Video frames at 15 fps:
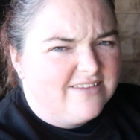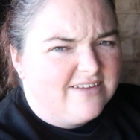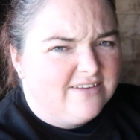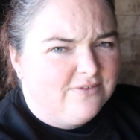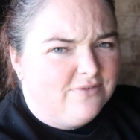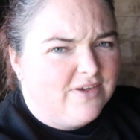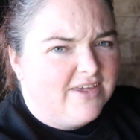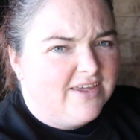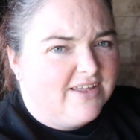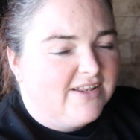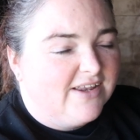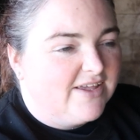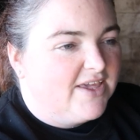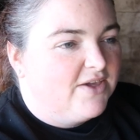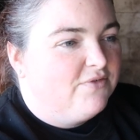easily
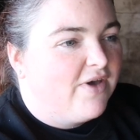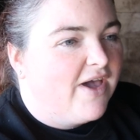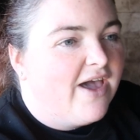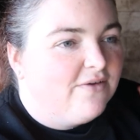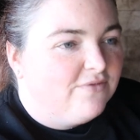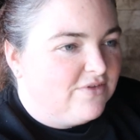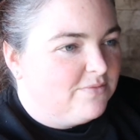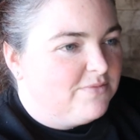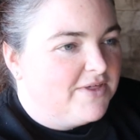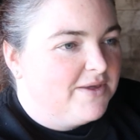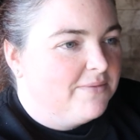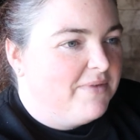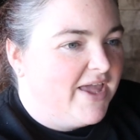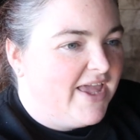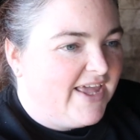defeated. Like if I have
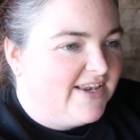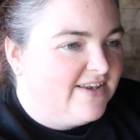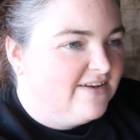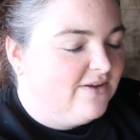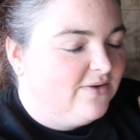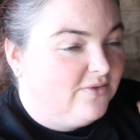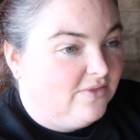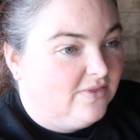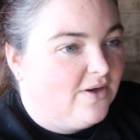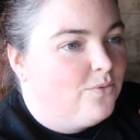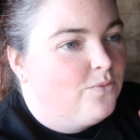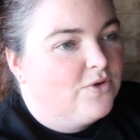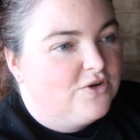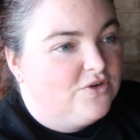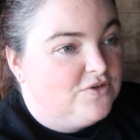something in my head and that I
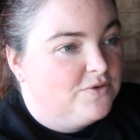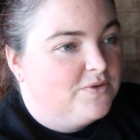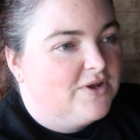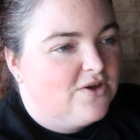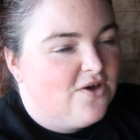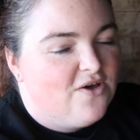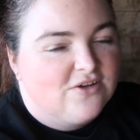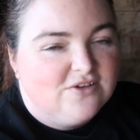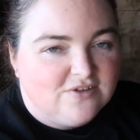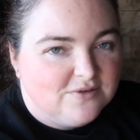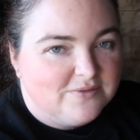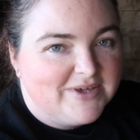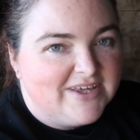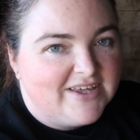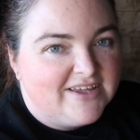want to do and I can't
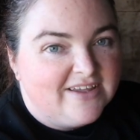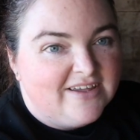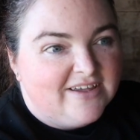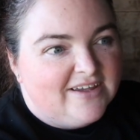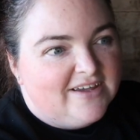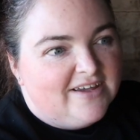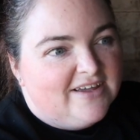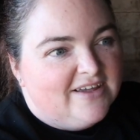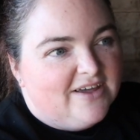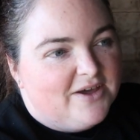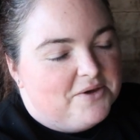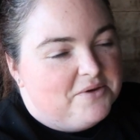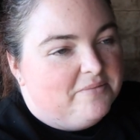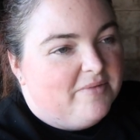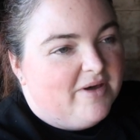do it,
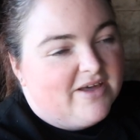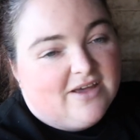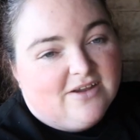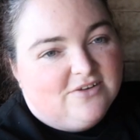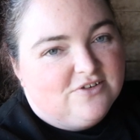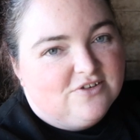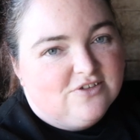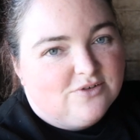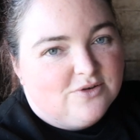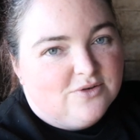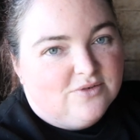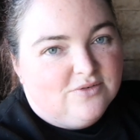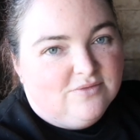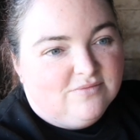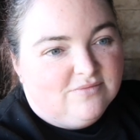I kind of just
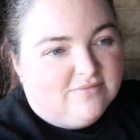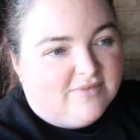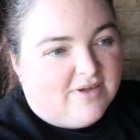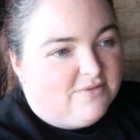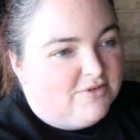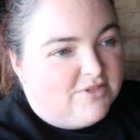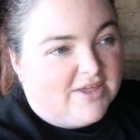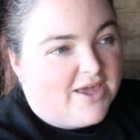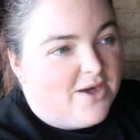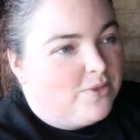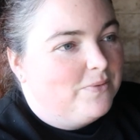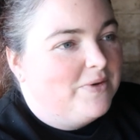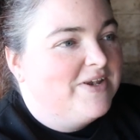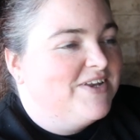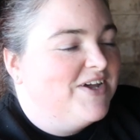throw everything out
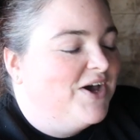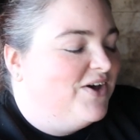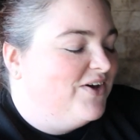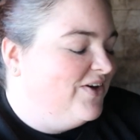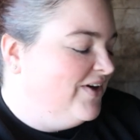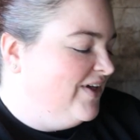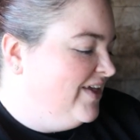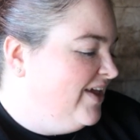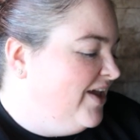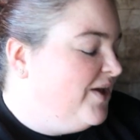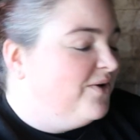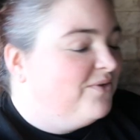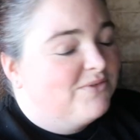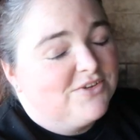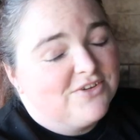the window,
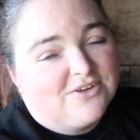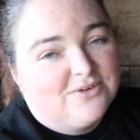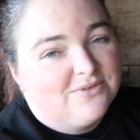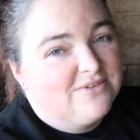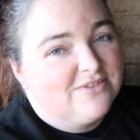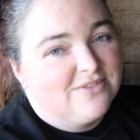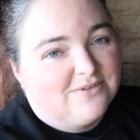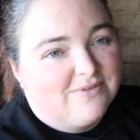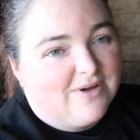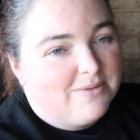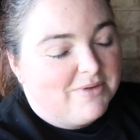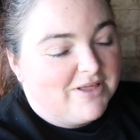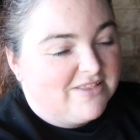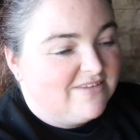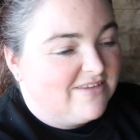which I know isn't the
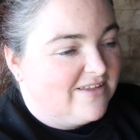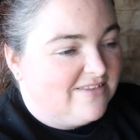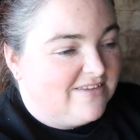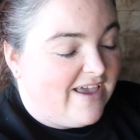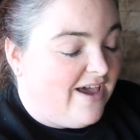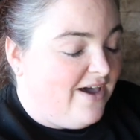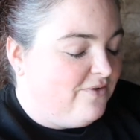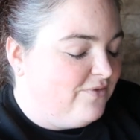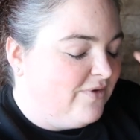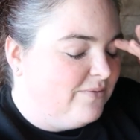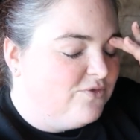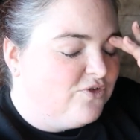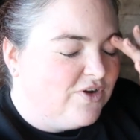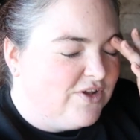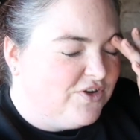right mindset to have.
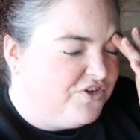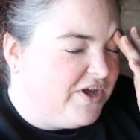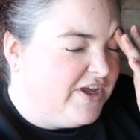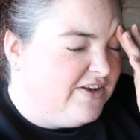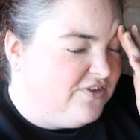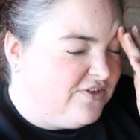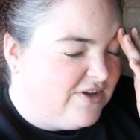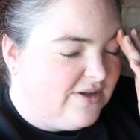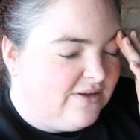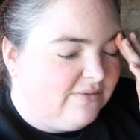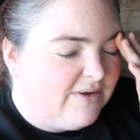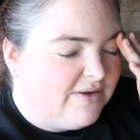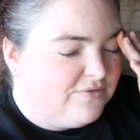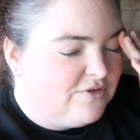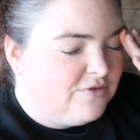I'm trying to change it,
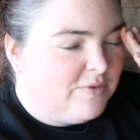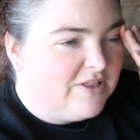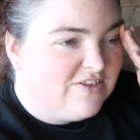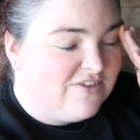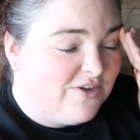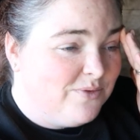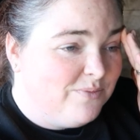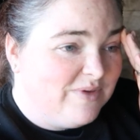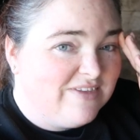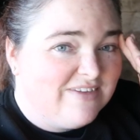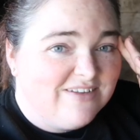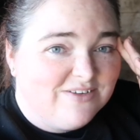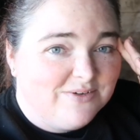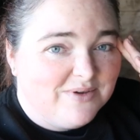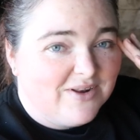but I've just been so
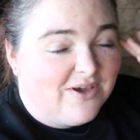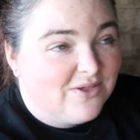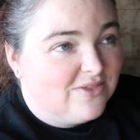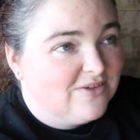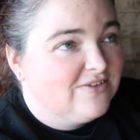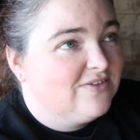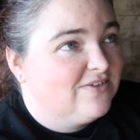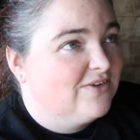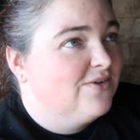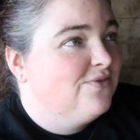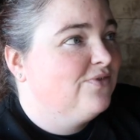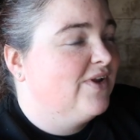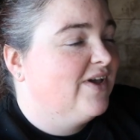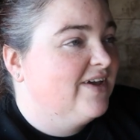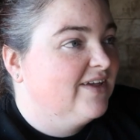busy doing other
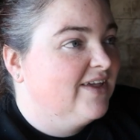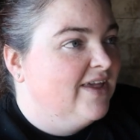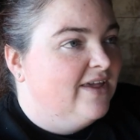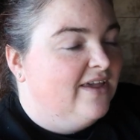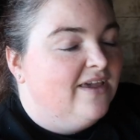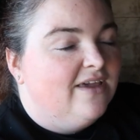stuff like